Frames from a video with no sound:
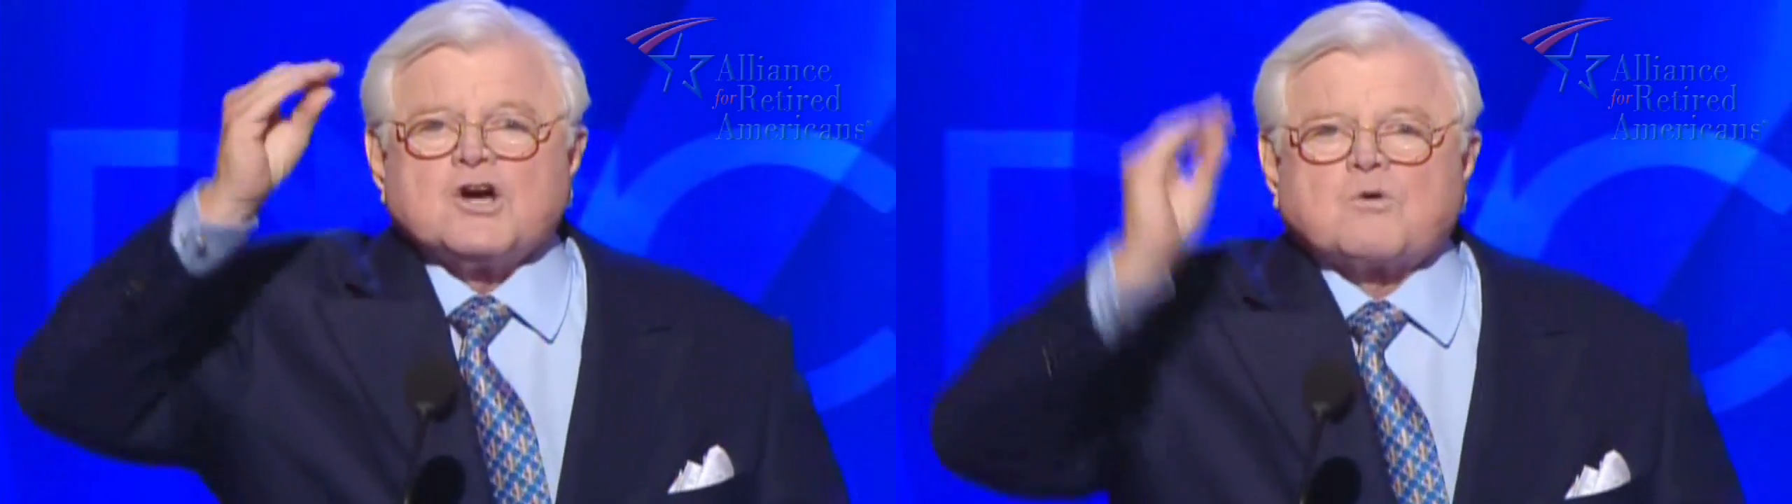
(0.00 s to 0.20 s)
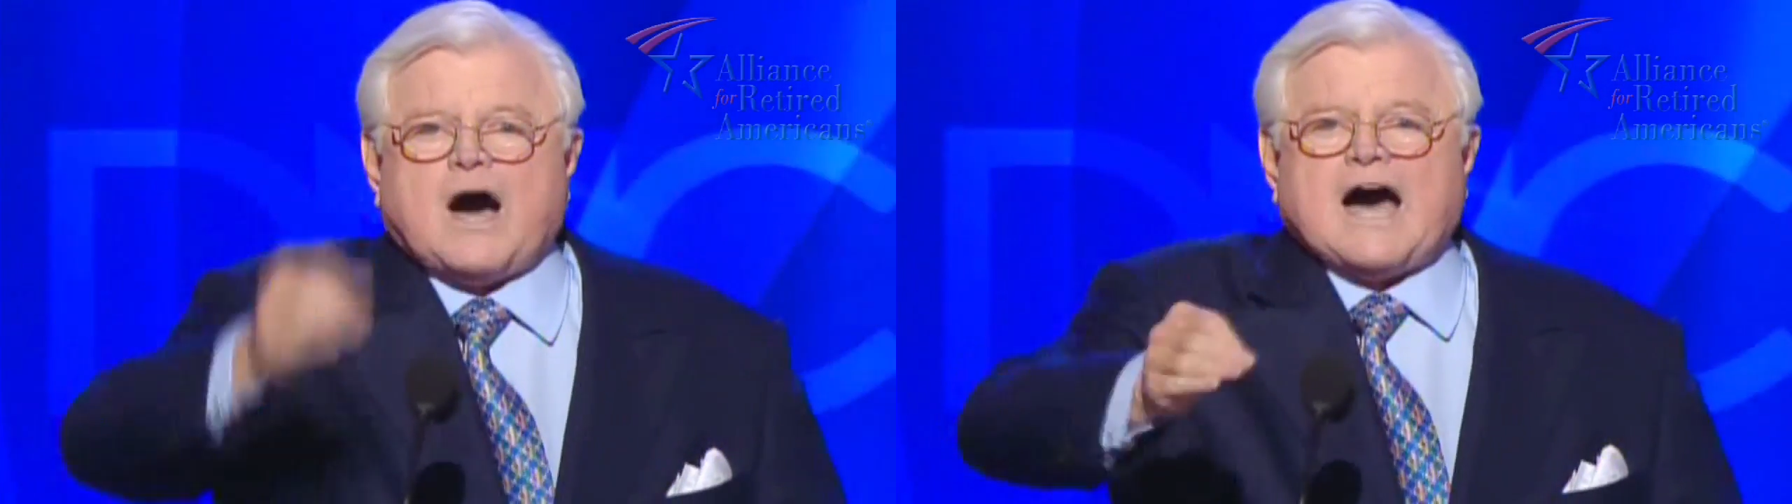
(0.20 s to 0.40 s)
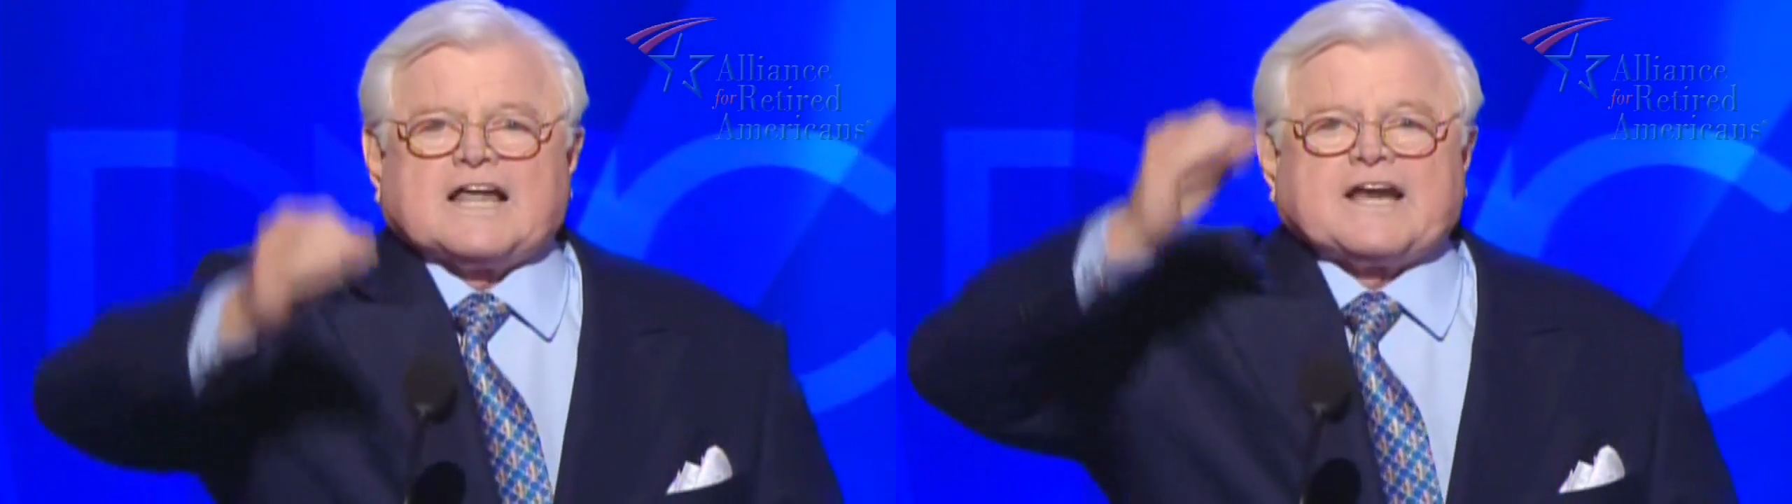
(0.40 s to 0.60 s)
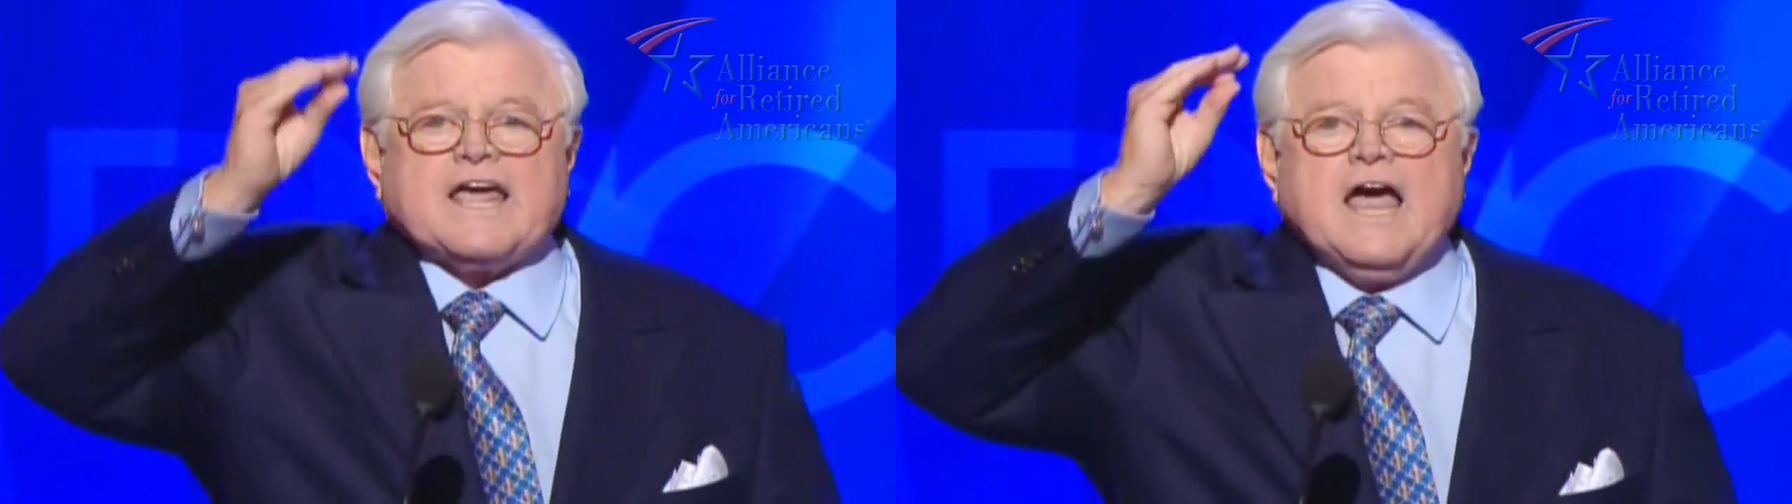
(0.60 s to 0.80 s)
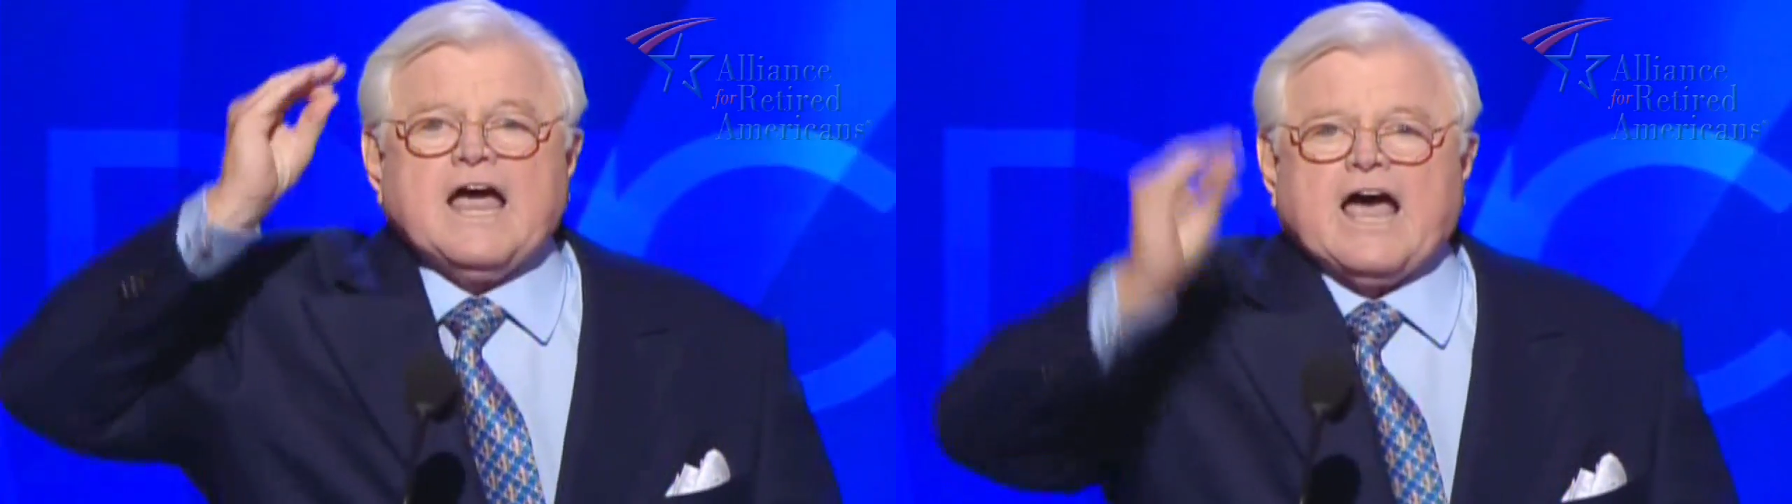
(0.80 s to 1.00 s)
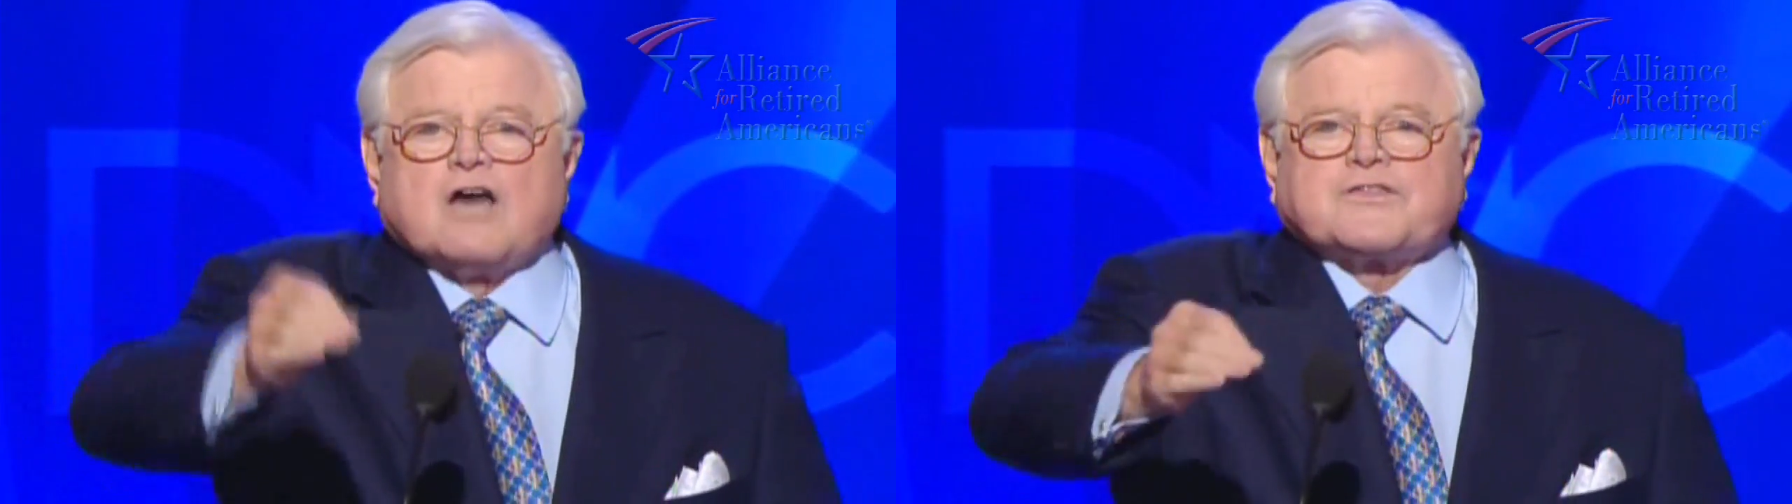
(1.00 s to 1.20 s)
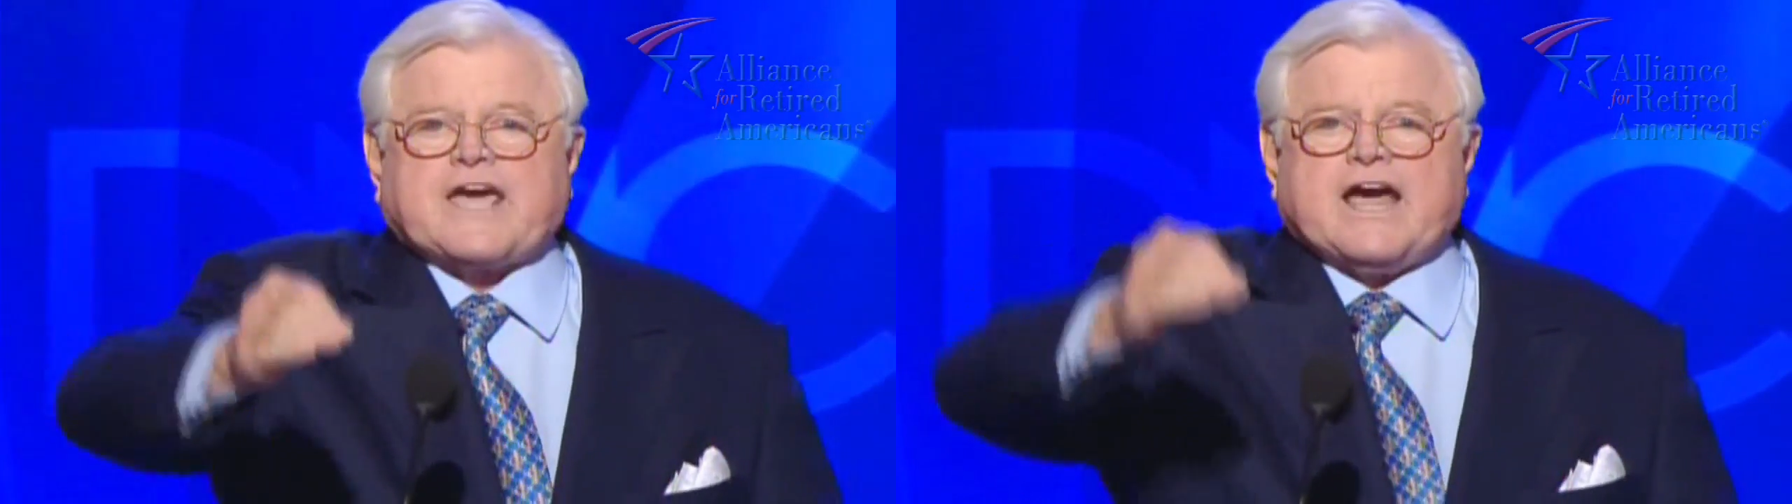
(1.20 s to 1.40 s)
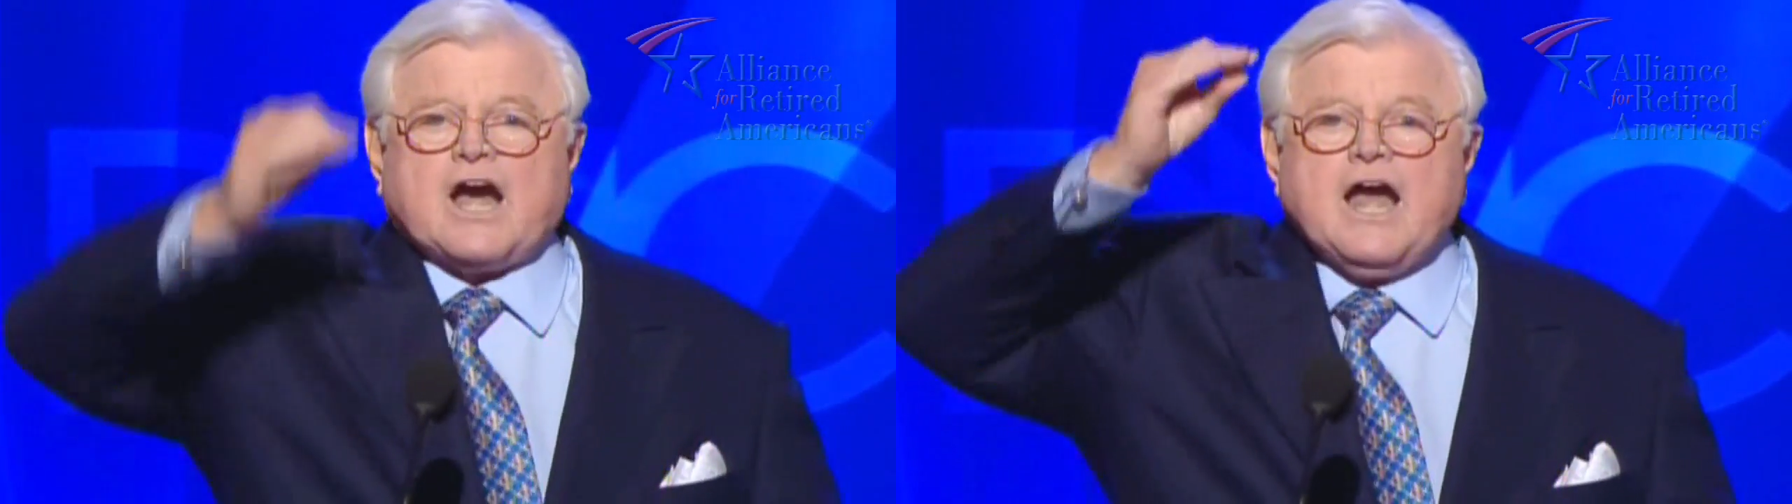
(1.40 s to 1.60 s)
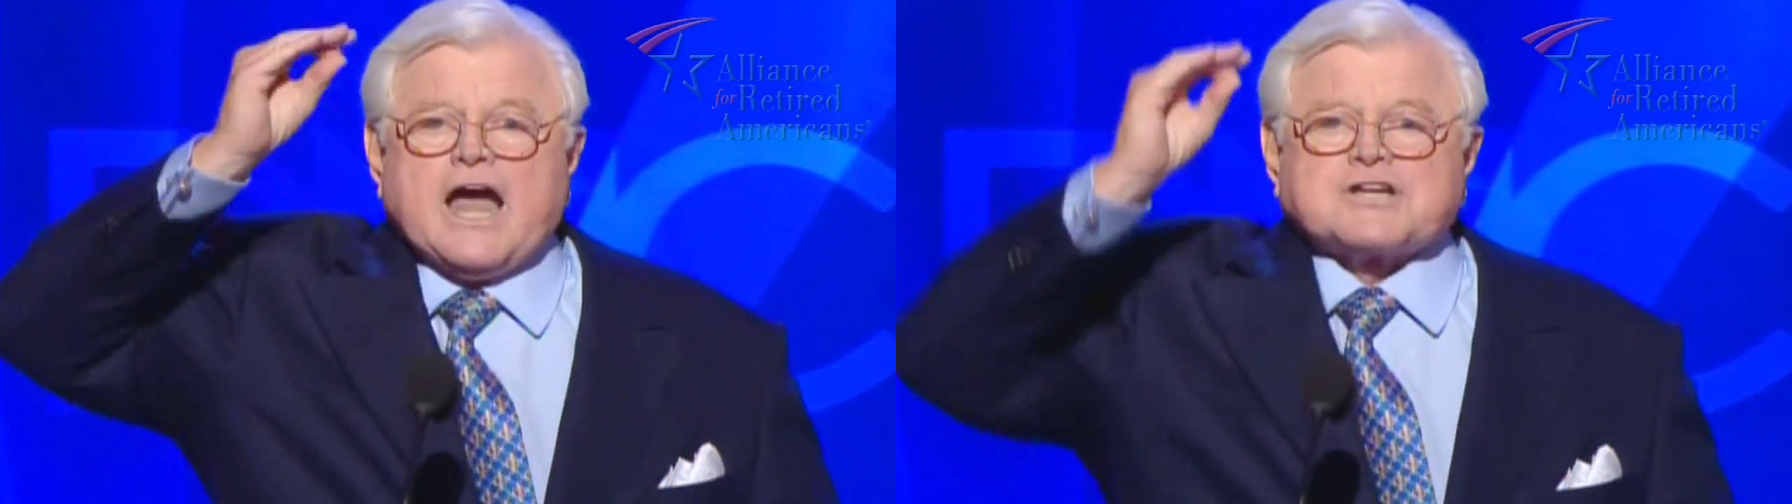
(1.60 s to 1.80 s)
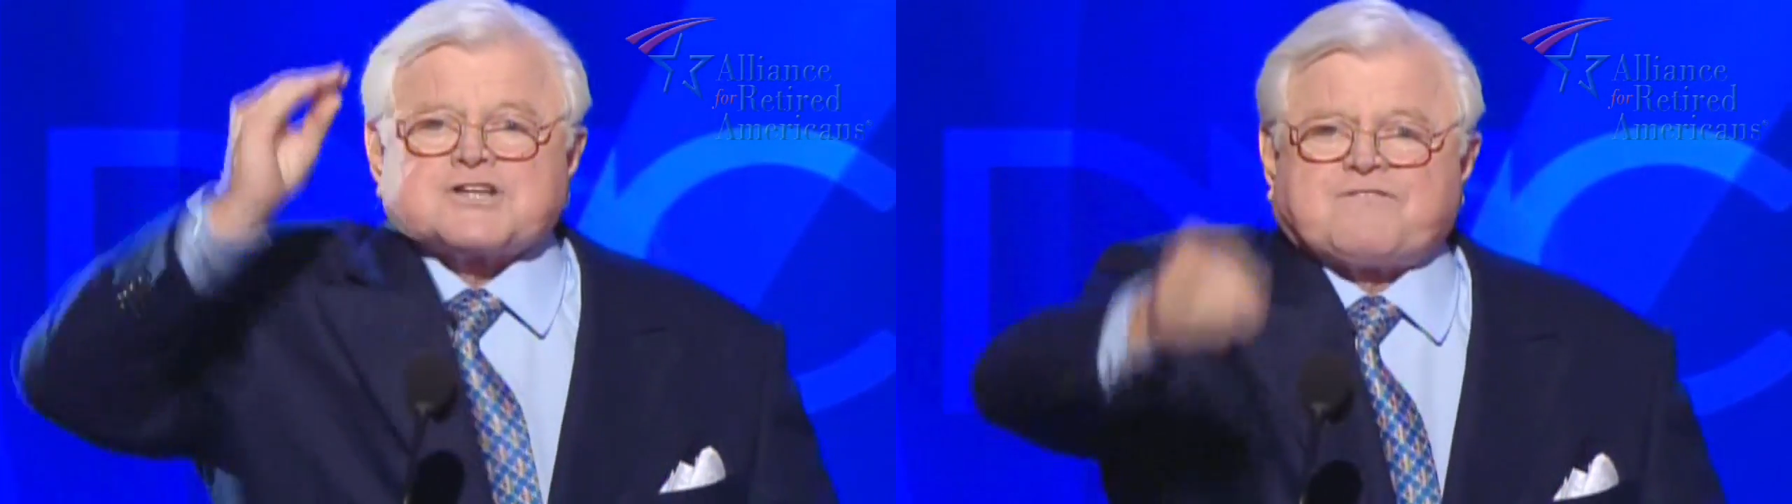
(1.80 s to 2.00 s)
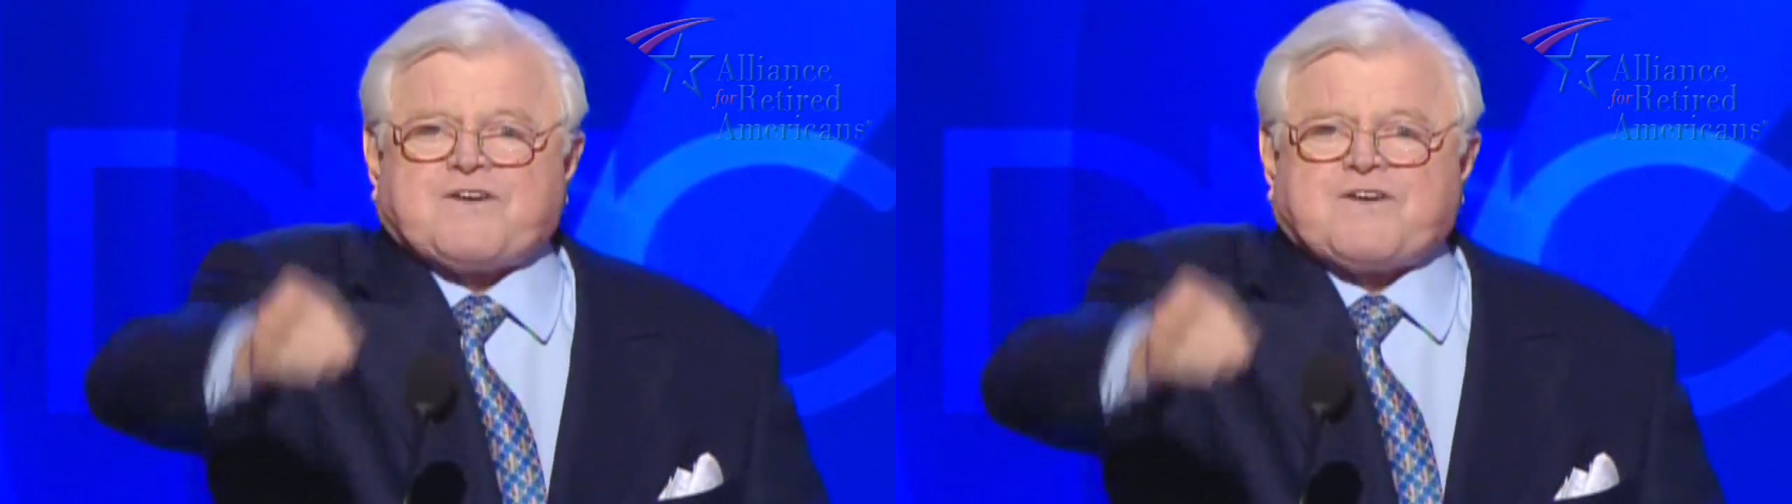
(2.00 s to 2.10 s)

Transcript: quality health care as a